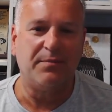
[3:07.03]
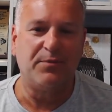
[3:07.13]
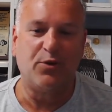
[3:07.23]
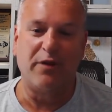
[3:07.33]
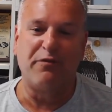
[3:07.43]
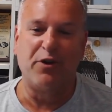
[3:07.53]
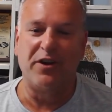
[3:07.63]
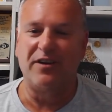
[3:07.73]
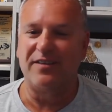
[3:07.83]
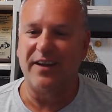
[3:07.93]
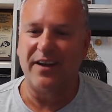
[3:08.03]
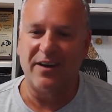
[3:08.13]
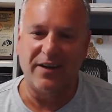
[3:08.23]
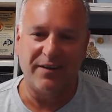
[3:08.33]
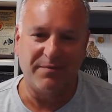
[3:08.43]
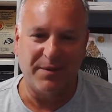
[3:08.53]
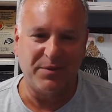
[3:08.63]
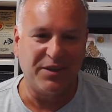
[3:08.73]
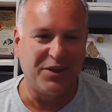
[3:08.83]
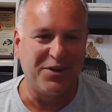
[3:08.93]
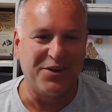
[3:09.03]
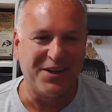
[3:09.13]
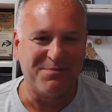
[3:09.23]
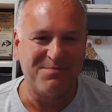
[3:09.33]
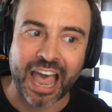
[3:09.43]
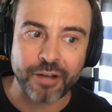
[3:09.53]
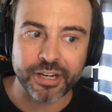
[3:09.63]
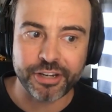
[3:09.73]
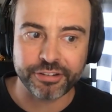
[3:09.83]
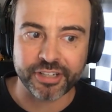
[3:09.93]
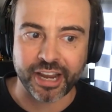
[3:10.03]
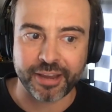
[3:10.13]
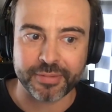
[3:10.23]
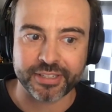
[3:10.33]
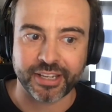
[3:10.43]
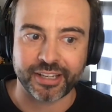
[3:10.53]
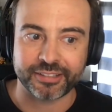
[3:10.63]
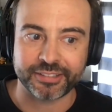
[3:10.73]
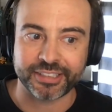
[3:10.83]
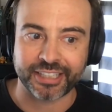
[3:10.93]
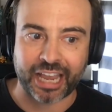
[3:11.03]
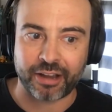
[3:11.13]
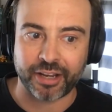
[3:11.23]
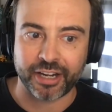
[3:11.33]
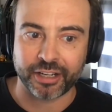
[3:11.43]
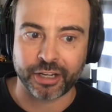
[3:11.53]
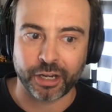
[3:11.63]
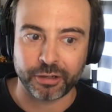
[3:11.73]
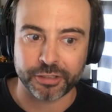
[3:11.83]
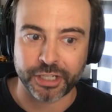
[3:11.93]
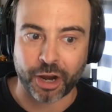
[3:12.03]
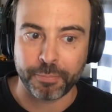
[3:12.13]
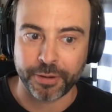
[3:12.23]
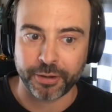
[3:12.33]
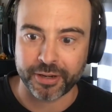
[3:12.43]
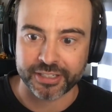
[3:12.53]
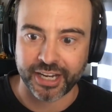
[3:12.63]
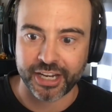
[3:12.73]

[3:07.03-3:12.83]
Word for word: 24 years later, I'm still doing it. How did your time as a scout and a coach help you as an